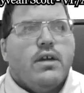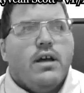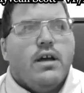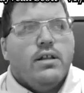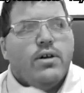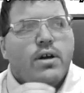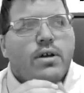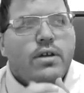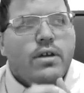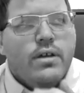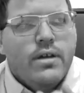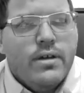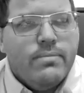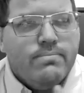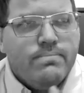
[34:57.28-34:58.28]
Gallot,
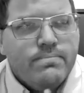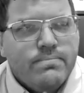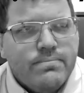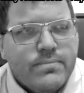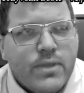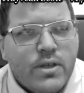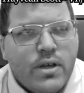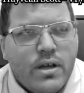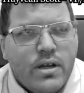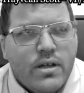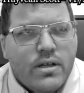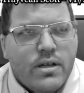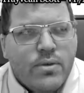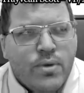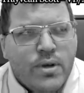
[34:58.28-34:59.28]

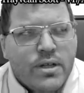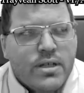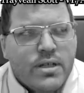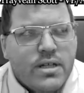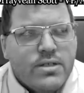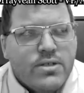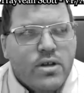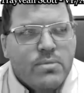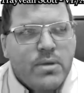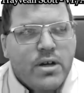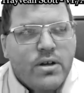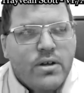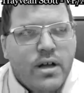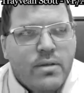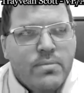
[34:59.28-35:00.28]
I want to kind of talk
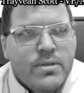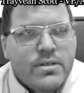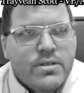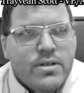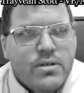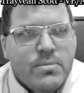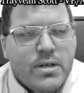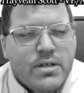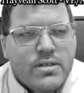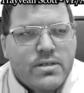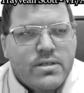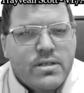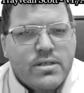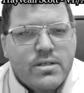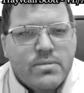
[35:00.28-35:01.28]
about, I've been talking about
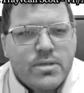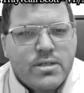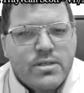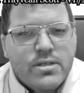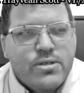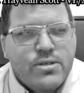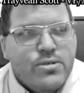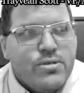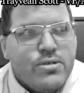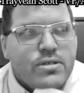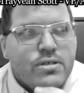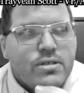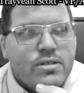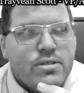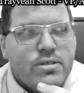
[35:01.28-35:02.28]
system
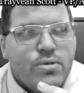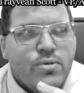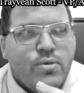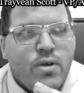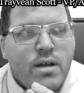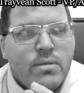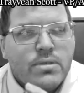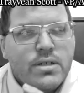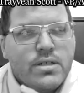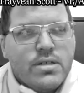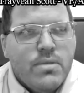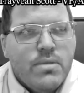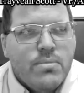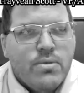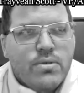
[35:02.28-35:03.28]
institutions. And so Grambling is a
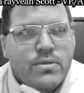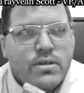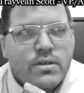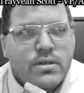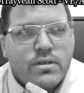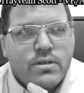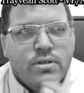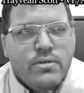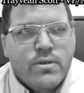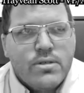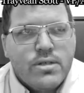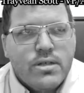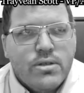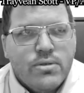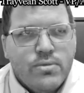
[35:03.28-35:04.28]
member of the University of